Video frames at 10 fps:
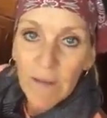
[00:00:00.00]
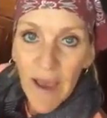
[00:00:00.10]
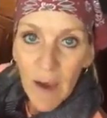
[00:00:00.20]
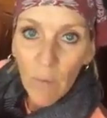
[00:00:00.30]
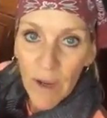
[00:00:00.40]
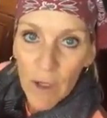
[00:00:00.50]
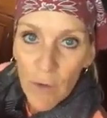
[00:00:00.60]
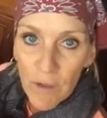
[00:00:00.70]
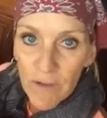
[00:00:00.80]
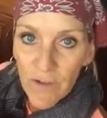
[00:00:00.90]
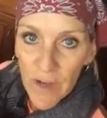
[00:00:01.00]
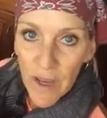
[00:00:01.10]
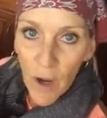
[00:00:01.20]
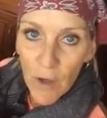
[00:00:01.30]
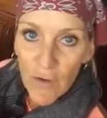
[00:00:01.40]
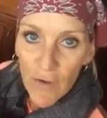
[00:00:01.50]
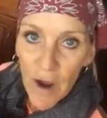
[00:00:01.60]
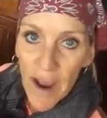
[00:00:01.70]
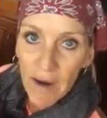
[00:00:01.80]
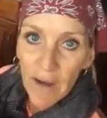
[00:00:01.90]
That way, you can stay on
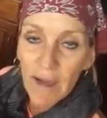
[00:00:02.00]
track